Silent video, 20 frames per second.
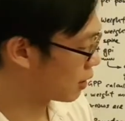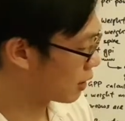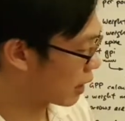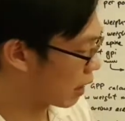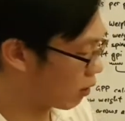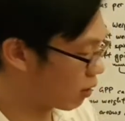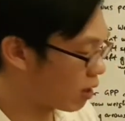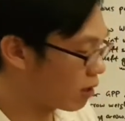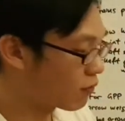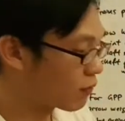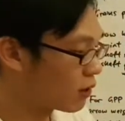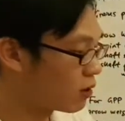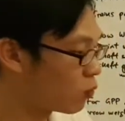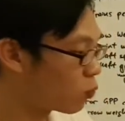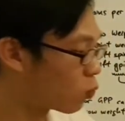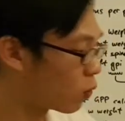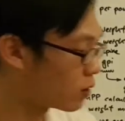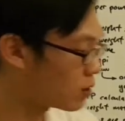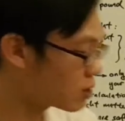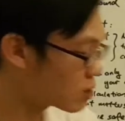However,
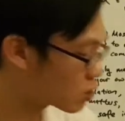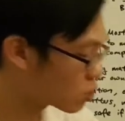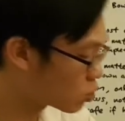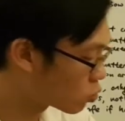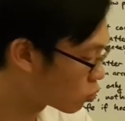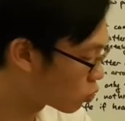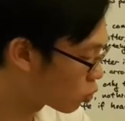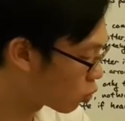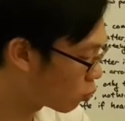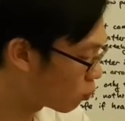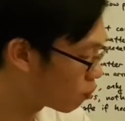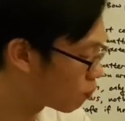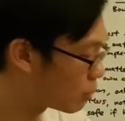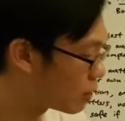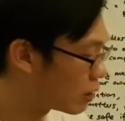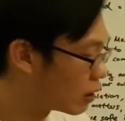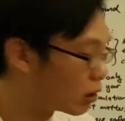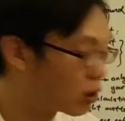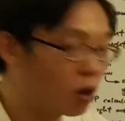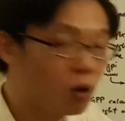once you go
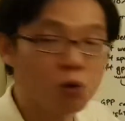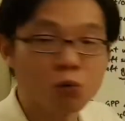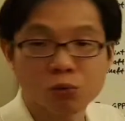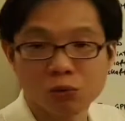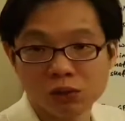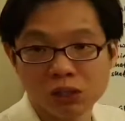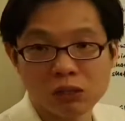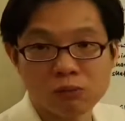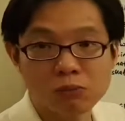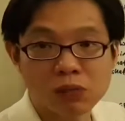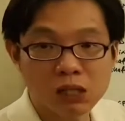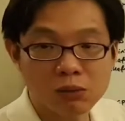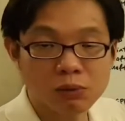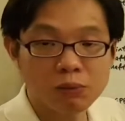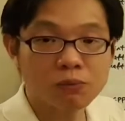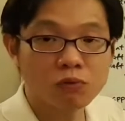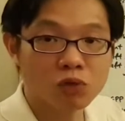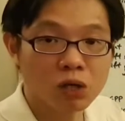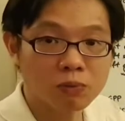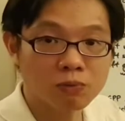below the
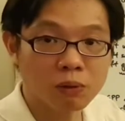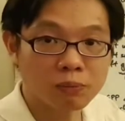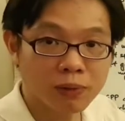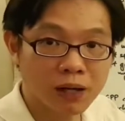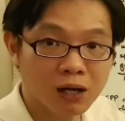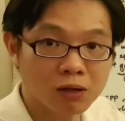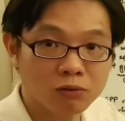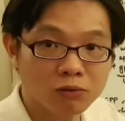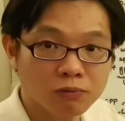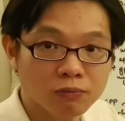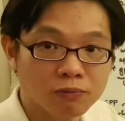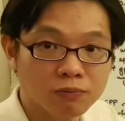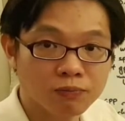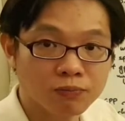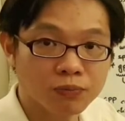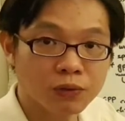minimum grain per pound,